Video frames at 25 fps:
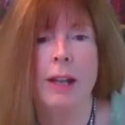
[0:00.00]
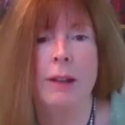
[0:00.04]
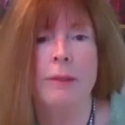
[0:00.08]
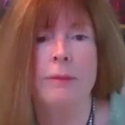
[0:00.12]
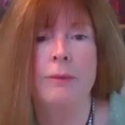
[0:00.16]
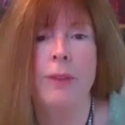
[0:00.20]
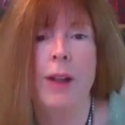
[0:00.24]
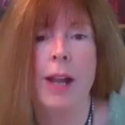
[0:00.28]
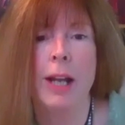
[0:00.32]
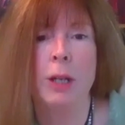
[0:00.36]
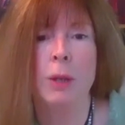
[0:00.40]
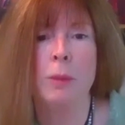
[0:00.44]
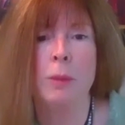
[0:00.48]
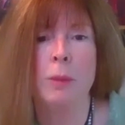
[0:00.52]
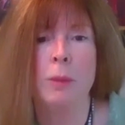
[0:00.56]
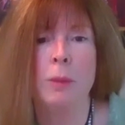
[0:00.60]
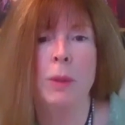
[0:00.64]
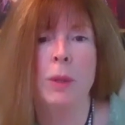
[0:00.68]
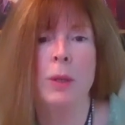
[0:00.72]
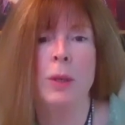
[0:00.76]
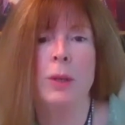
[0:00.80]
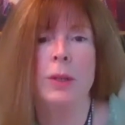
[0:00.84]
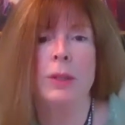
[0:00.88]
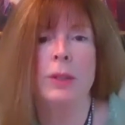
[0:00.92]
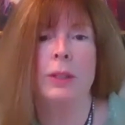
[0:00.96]

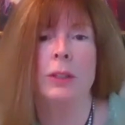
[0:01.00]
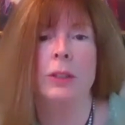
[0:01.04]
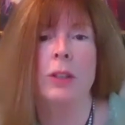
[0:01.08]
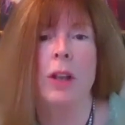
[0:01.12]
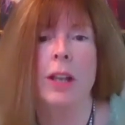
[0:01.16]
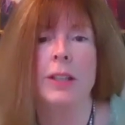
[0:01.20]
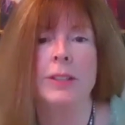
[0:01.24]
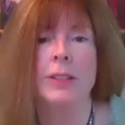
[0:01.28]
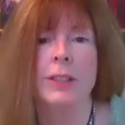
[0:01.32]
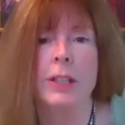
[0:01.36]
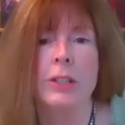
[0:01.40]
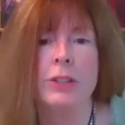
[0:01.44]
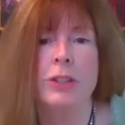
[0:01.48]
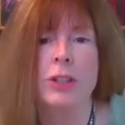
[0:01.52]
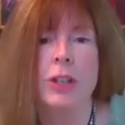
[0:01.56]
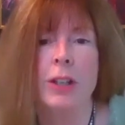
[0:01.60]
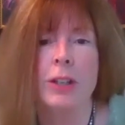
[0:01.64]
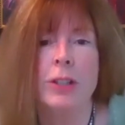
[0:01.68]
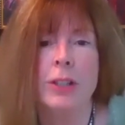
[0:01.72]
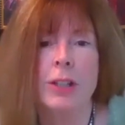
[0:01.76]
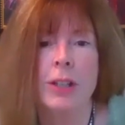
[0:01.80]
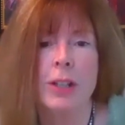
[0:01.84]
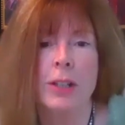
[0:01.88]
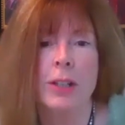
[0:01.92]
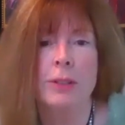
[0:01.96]
Firebird, The Lost
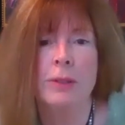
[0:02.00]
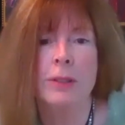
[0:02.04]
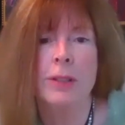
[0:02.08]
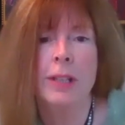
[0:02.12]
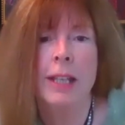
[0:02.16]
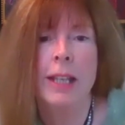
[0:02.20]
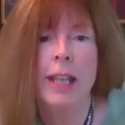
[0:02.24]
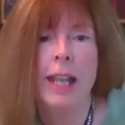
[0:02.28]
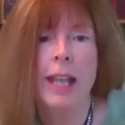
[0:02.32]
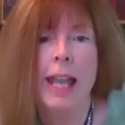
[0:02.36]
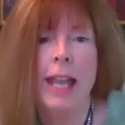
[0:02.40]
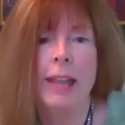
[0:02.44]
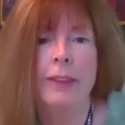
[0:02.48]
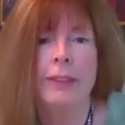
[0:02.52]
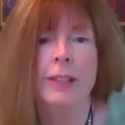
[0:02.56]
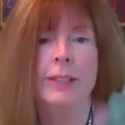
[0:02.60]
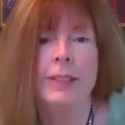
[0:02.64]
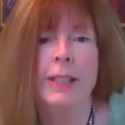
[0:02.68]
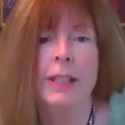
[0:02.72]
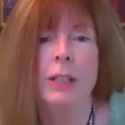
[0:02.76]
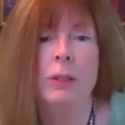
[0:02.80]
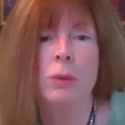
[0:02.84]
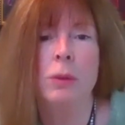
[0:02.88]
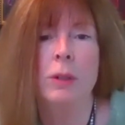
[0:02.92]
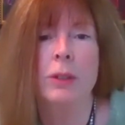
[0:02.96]
Concerto, and the
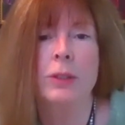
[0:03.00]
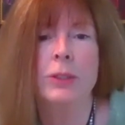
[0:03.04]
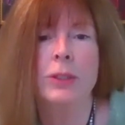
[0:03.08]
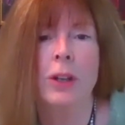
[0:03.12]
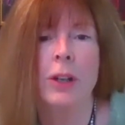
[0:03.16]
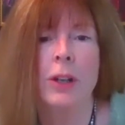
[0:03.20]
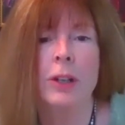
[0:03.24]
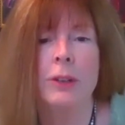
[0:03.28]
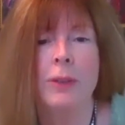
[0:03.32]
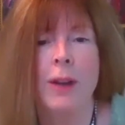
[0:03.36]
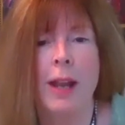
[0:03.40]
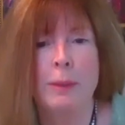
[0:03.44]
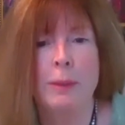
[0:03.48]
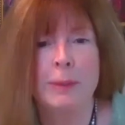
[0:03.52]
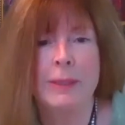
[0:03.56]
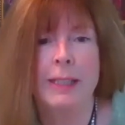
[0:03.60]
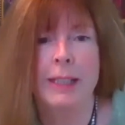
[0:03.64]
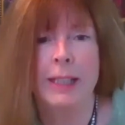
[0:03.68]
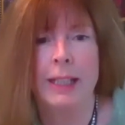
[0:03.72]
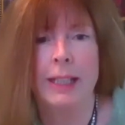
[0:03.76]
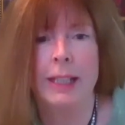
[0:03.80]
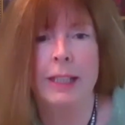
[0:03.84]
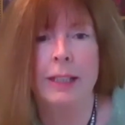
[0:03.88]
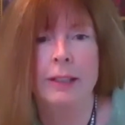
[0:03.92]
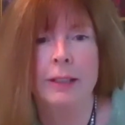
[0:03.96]
sequel, Dark
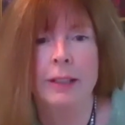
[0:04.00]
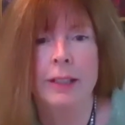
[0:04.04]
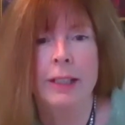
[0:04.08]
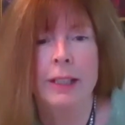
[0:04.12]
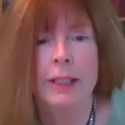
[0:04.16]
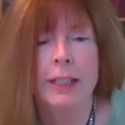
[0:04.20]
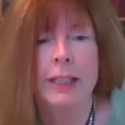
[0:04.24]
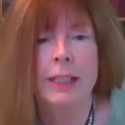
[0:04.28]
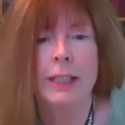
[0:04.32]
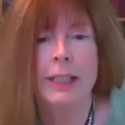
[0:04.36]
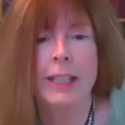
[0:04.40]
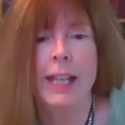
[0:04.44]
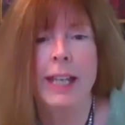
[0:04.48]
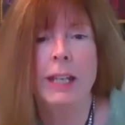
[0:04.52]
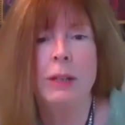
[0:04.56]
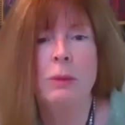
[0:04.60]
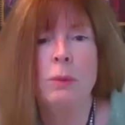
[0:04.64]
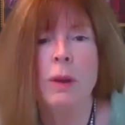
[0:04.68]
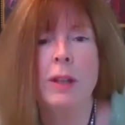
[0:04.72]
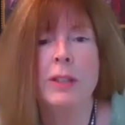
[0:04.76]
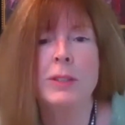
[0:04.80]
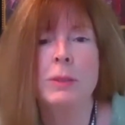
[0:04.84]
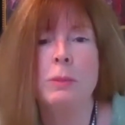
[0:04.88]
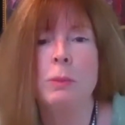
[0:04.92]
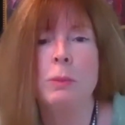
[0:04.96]
Rhapsody. Helaine
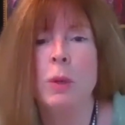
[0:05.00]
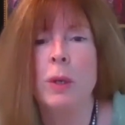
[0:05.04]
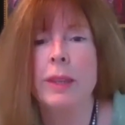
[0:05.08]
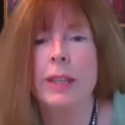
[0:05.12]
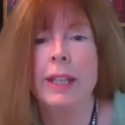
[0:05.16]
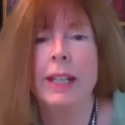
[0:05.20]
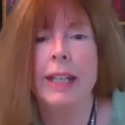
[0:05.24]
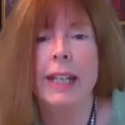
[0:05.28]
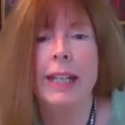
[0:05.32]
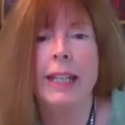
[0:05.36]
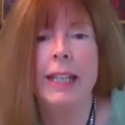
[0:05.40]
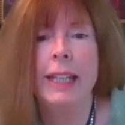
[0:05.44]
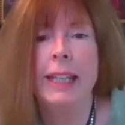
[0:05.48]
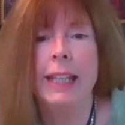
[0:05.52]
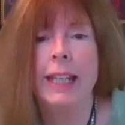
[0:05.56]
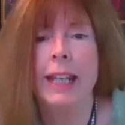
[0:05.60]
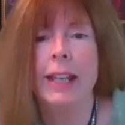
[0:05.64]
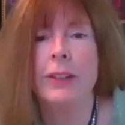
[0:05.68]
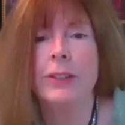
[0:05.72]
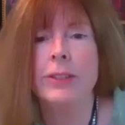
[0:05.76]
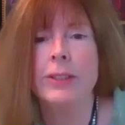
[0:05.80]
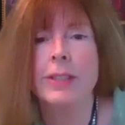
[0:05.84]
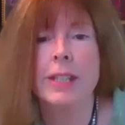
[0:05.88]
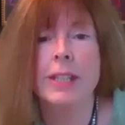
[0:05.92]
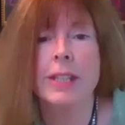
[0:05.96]
wants more than anything
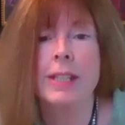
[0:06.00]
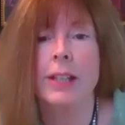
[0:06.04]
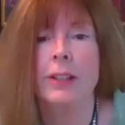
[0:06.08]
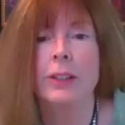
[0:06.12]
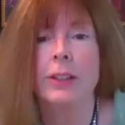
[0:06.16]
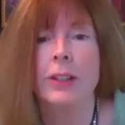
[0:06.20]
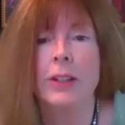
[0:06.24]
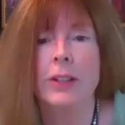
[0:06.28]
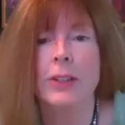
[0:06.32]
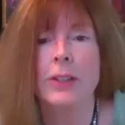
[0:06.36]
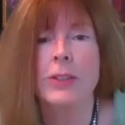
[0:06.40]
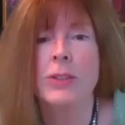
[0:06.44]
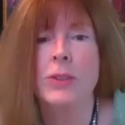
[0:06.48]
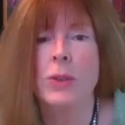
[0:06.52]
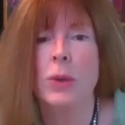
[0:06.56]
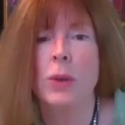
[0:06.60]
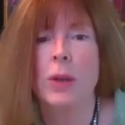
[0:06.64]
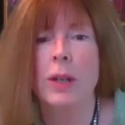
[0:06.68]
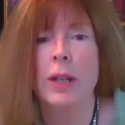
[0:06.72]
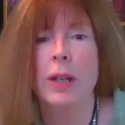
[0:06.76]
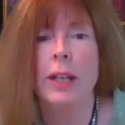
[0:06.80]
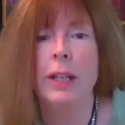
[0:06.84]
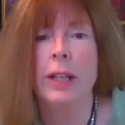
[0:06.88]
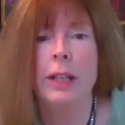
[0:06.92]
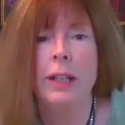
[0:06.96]
else to tell a good
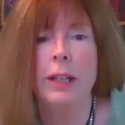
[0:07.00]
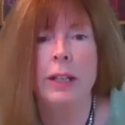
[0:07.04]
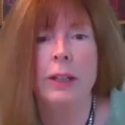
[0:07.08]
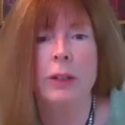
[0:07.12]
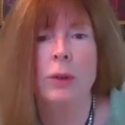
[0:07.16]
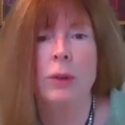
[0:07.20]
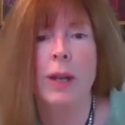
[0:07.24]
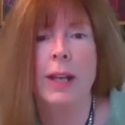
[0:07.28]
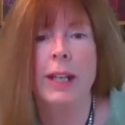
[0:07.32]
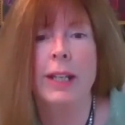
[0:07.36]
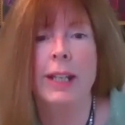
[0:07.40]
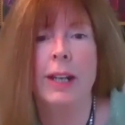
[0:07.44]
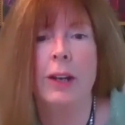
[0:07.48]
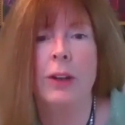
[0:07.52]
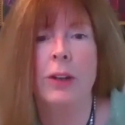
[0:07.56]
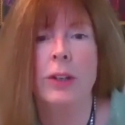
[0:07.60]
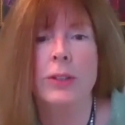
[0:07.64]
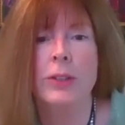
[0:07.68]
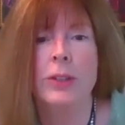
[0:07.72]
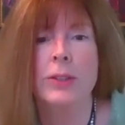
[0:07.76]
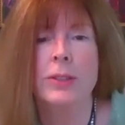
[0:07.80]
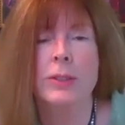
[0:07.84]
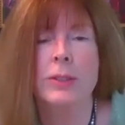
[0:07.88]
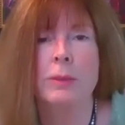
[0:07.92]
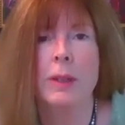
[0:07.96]
story, create
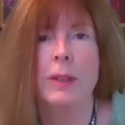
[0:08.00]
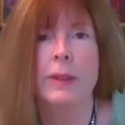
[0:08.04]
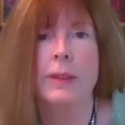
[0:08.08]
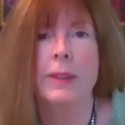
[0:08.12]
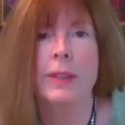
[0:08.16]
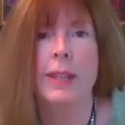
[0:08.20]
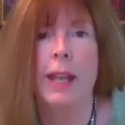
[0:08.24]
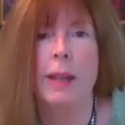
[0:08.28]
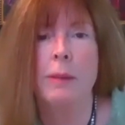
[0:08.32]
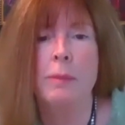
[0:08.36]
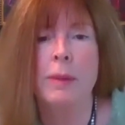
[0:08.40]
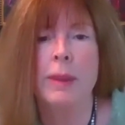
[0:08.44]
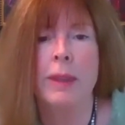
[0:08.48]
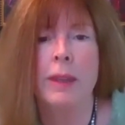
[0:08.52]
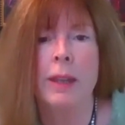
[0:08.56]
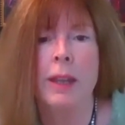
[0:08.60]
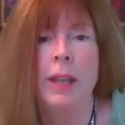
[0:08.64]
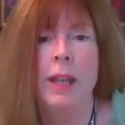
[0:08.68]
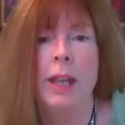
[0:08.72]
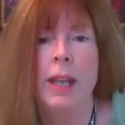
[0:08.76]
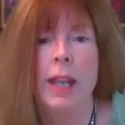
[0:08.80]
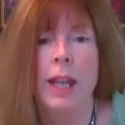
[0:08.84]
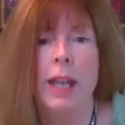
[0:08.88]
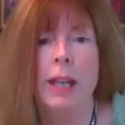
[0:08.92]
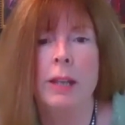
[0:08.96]
characters with depth,
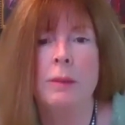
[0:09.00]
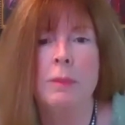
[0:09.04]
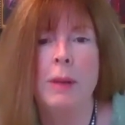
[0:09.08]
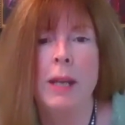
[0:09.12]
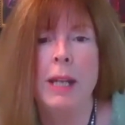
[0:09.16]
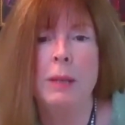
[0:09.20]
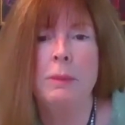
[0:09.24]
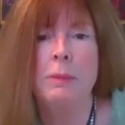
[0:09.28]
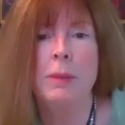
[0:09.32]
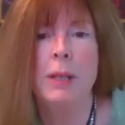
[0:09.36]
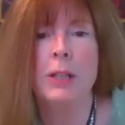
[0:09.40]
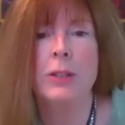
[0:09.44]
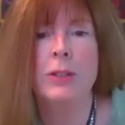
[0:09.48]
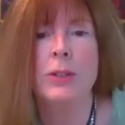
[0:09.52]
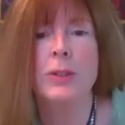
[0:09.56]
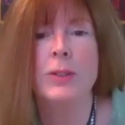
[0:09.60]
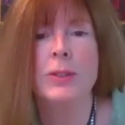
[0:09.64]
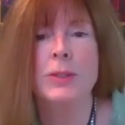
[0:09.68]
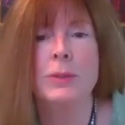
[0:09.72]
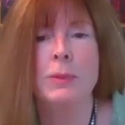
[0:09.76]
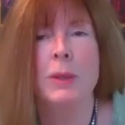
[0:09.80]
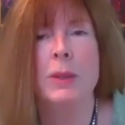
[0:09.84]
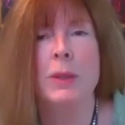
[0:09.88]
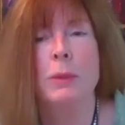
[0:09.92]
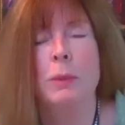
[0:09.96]
and paint
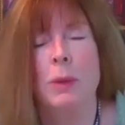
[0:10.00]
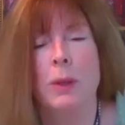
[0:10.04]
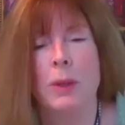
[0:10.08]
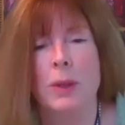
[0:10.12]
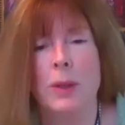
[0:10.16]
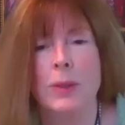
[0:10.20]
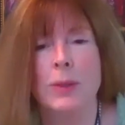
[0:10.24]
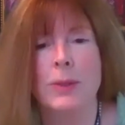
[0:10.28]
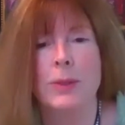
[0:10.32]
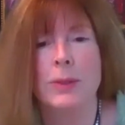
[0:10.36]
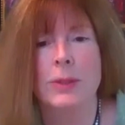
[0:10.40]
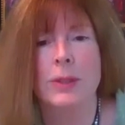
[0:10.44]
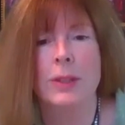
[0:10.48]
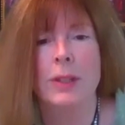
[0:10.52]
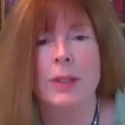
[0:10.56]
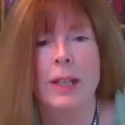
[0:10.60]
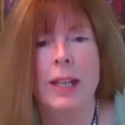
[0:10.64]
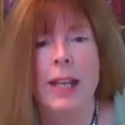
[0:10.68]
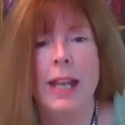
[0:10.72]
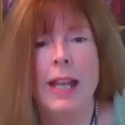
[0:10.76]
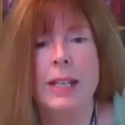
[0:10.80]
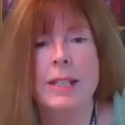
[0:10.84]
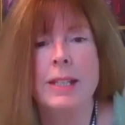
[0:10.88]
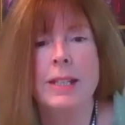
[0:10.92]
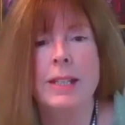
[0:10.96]
pictures with words,
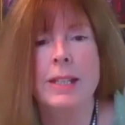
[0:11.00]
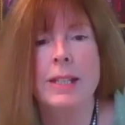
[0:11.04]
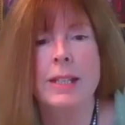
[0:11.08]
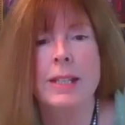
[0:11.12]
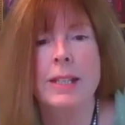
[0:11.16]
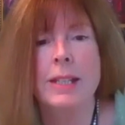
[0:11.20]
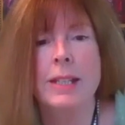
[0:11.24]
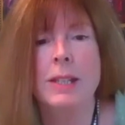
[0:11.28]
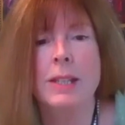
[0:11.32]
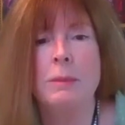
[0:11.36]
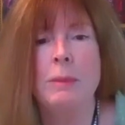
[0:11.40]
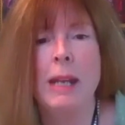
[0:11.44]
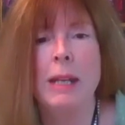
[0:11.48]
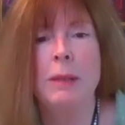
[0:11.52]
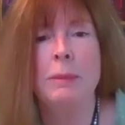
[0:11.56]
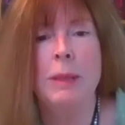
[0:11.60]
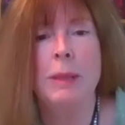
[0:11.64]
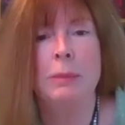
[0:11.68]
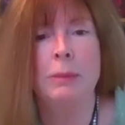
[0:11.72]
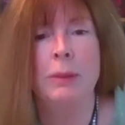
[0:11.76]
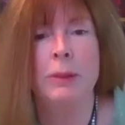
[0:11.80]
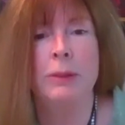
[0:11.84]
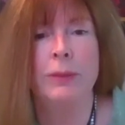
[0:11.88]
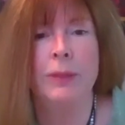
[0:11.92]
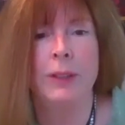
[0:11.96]
and to make
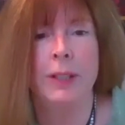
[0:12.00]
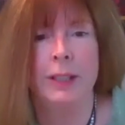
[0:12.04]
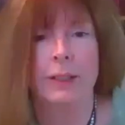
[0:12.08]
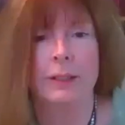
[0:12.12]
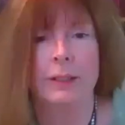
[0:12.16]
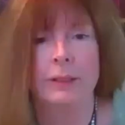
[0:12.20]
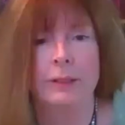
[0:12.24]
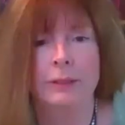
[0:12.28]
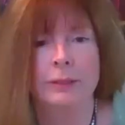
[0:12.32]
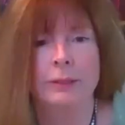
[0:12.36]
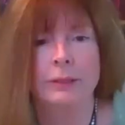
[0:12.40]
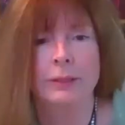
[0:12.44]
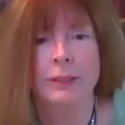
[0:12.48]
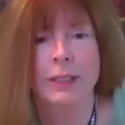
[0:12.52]
people feel.